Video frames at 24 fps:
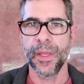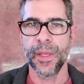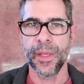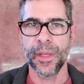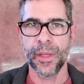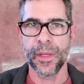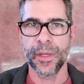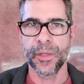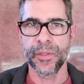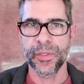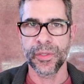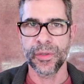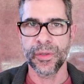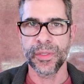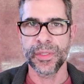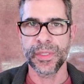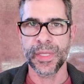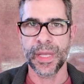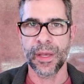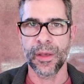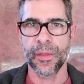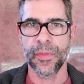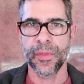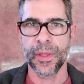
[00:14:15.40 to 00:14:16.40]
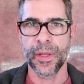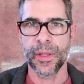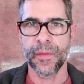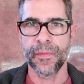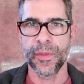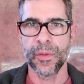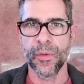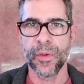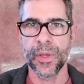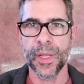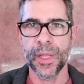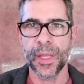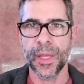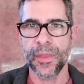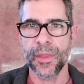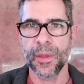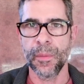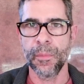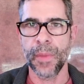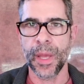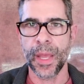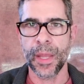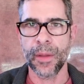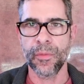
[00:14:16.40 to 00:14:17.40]
It turns out that if you can get the
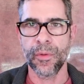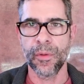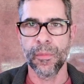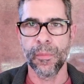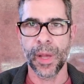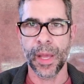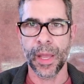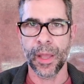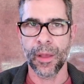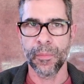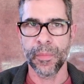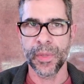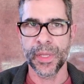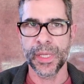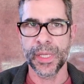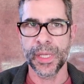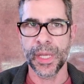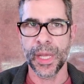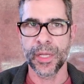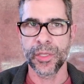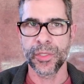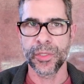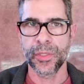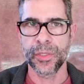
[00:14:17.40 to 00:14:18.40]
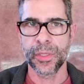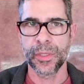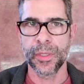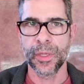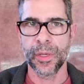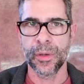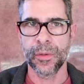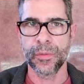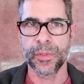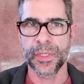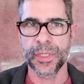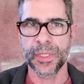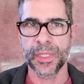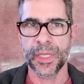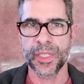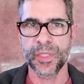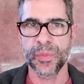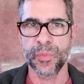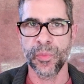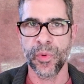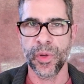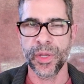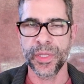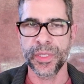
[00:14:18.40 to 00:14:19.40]
microbiome pH to go to
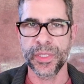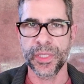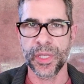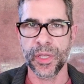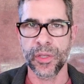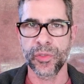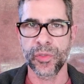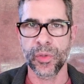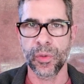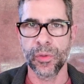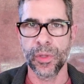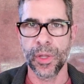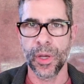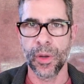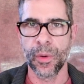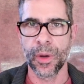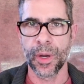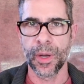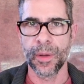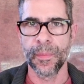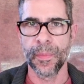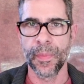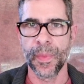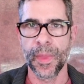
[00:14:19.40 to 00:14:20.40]
6.6 or lower,